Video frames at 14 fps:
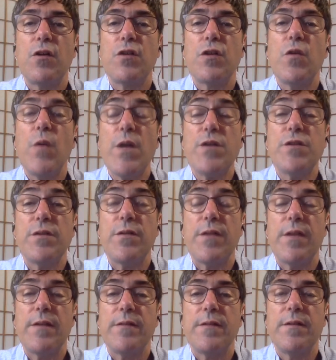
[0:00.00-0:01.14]
question
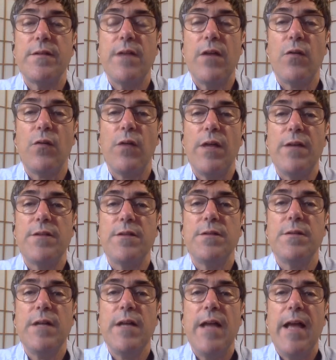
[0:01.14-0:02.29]
things and
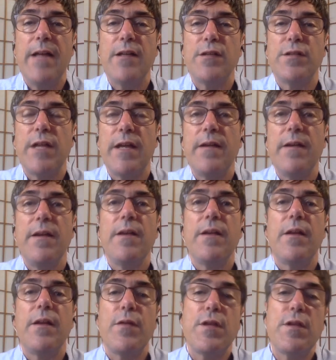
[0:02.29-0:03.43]
to say,
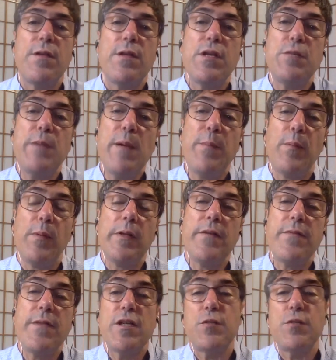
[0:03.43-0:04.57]
these people
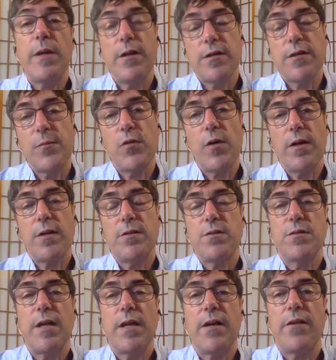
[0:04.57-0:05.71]
believe this, but here's some critics who
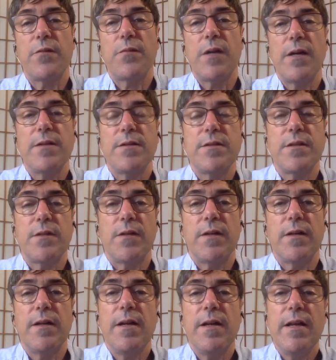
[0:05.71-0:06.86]
say otherwise, and so
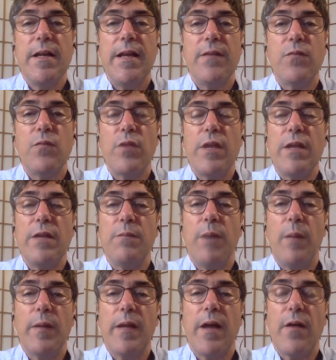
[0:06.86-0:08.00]
on. In
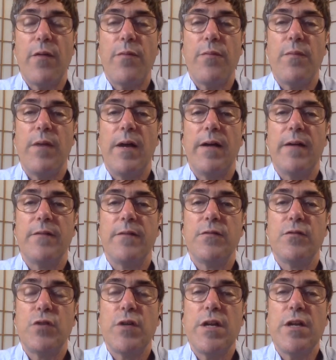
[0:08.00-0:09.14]
public health,
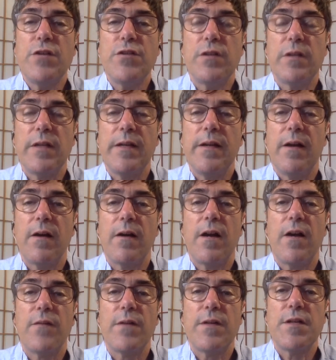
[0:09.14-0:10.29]
traditionally, our
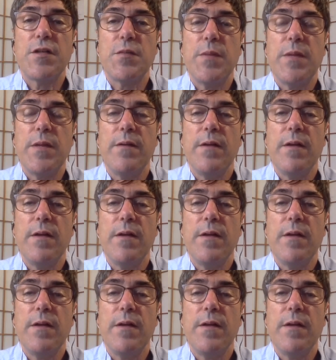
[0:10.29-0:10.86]
coverage has been